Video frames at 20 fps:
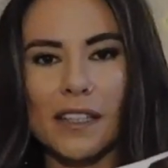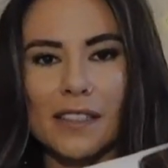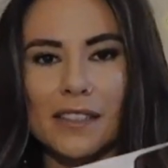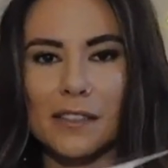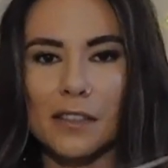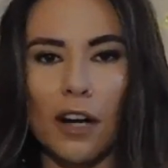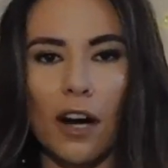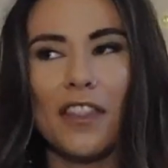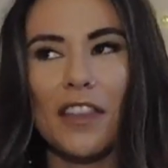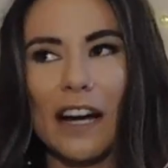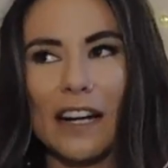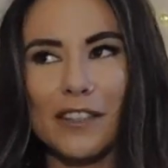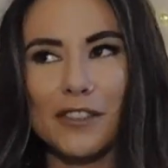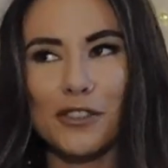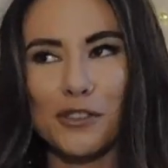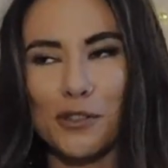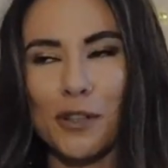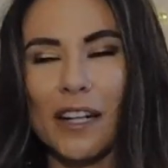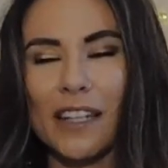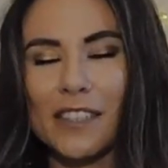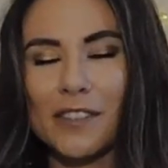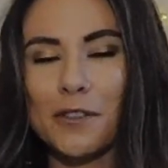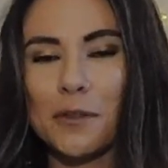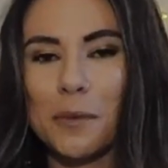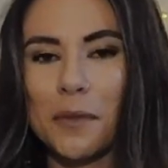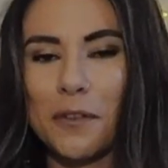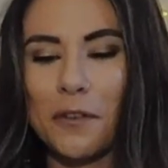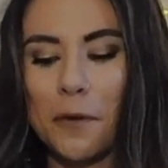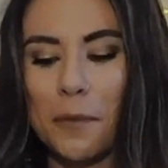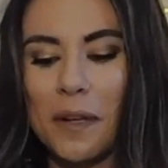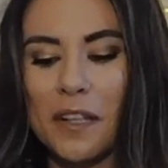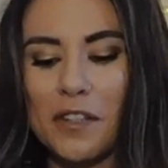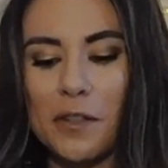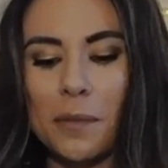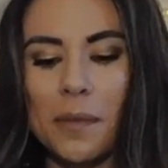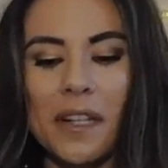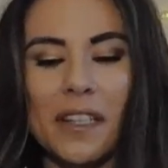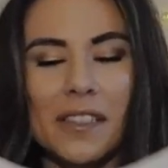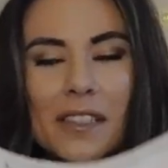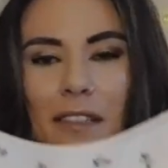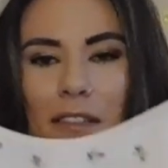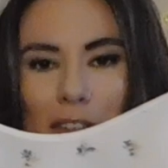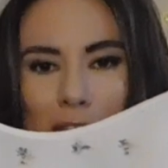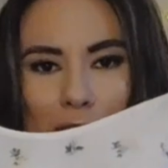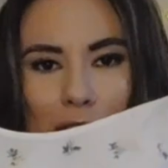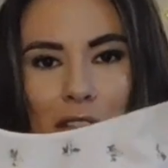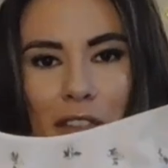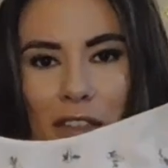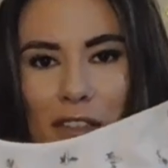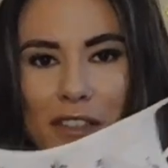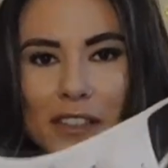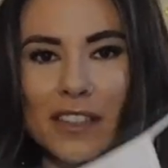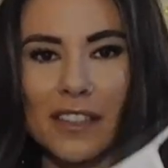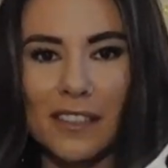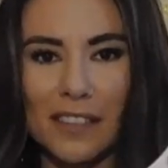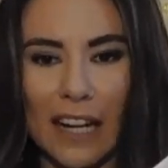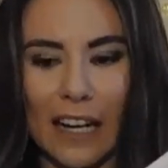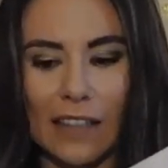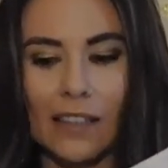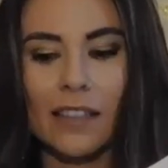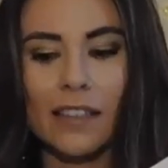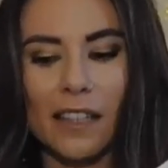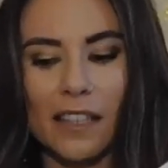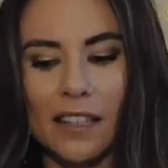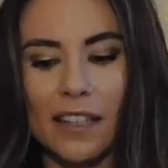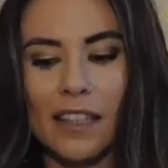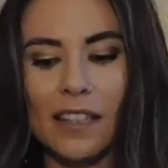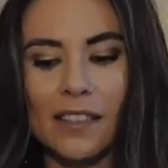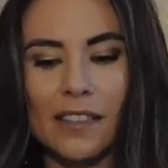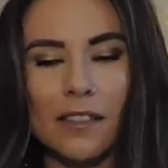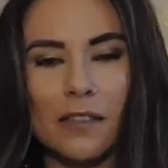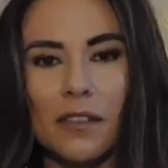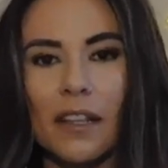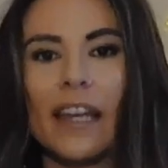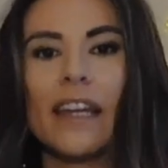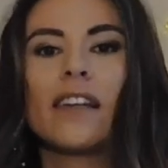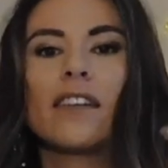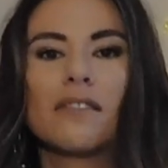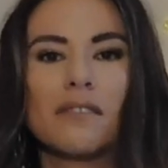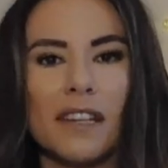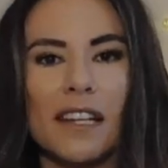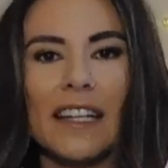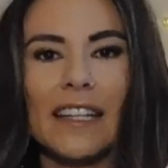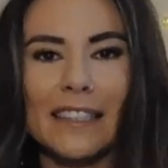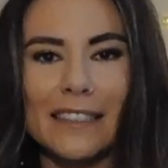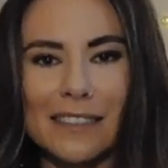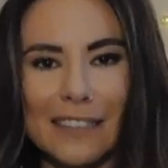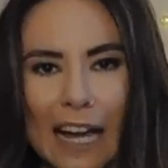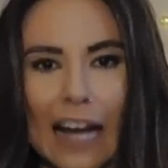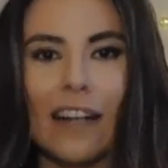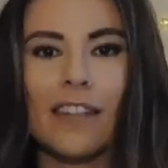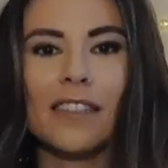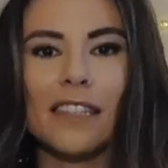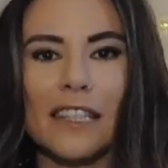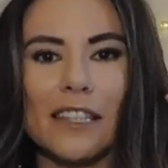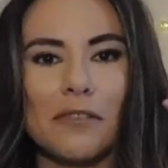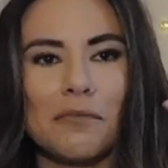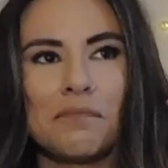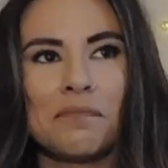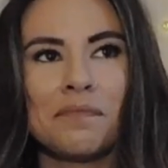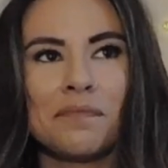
I saw that dress from Reformation because it literally looks exactly like this. Like, exactly.